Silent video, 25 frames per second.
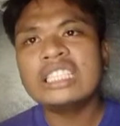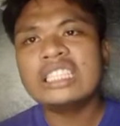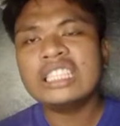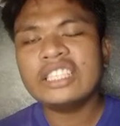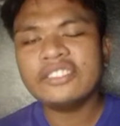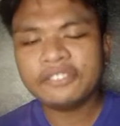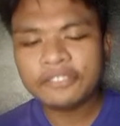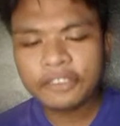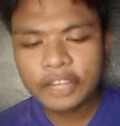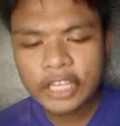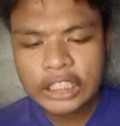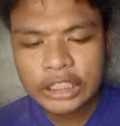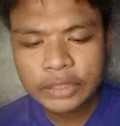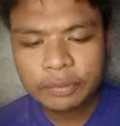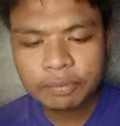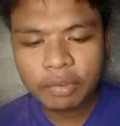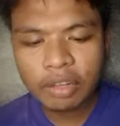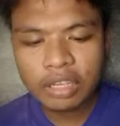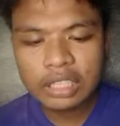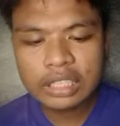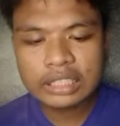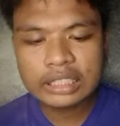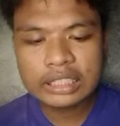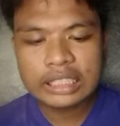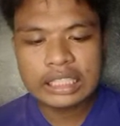The first
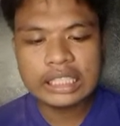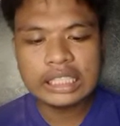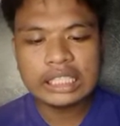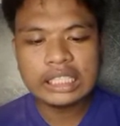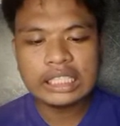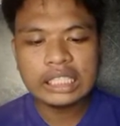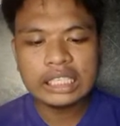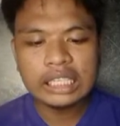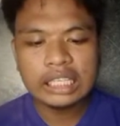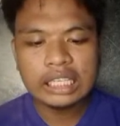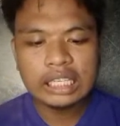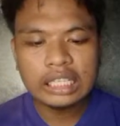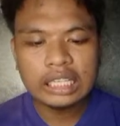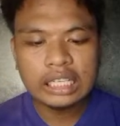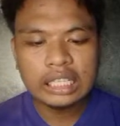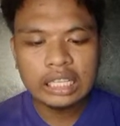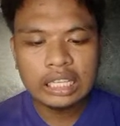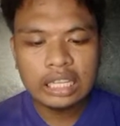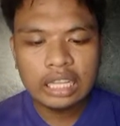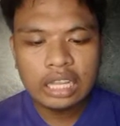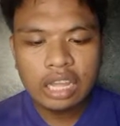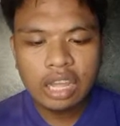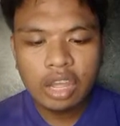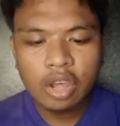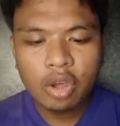polyethylene,
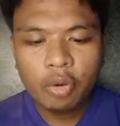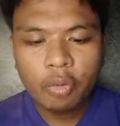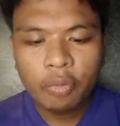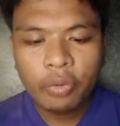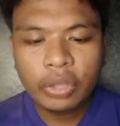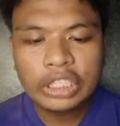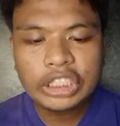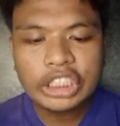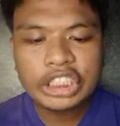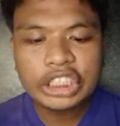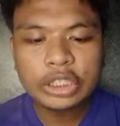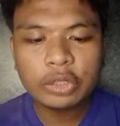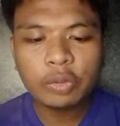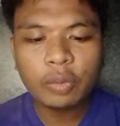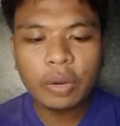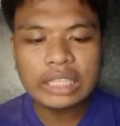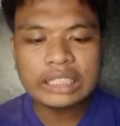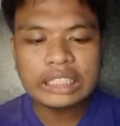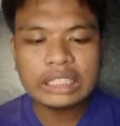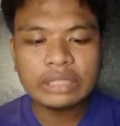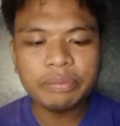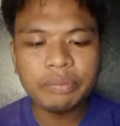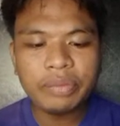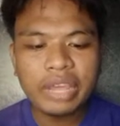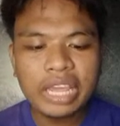which was
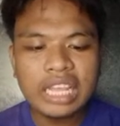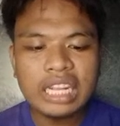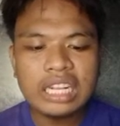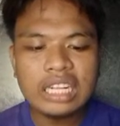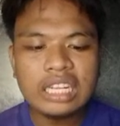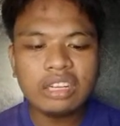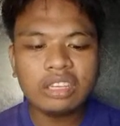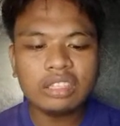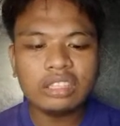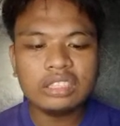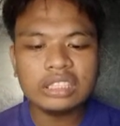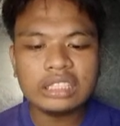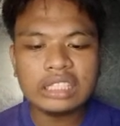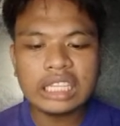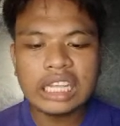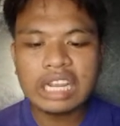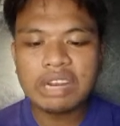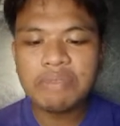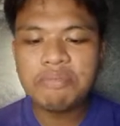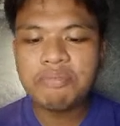made the